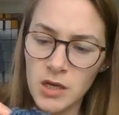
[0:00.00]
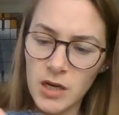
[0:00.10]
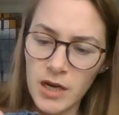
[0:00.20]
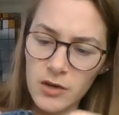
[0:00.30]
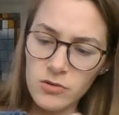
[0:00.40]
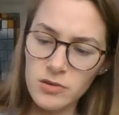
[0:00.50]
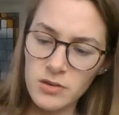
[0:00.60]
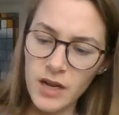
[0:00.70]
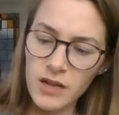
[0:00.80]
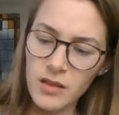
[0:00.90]
I
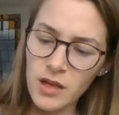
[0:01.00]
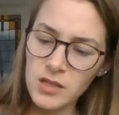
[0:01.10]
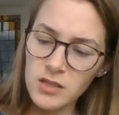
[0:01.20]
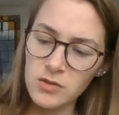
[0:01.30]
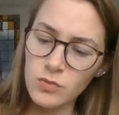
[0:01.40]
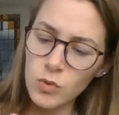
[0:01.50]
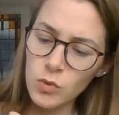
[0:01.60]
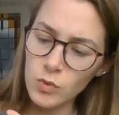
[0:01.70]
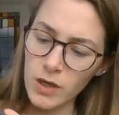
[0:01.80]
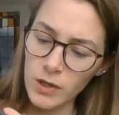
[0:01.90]
think it's the
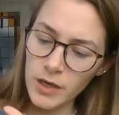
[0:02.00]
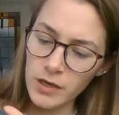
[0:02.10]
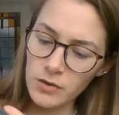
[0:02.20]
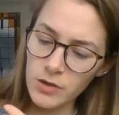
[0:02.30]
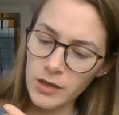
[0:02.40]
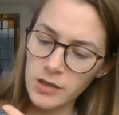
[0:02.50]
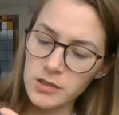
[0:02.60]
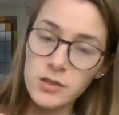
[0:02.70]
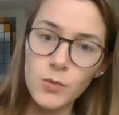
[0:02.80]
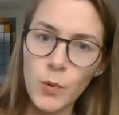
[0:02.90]
wool one. I don't think this
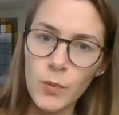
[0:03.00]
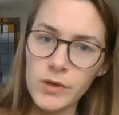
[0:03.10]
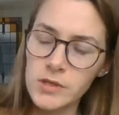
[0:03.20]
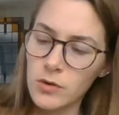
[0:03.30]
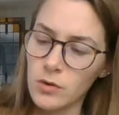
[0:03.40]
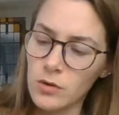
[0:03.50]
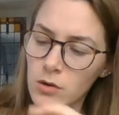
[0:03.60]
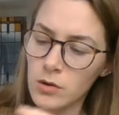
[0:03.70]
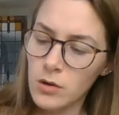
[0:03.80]
is one with silk.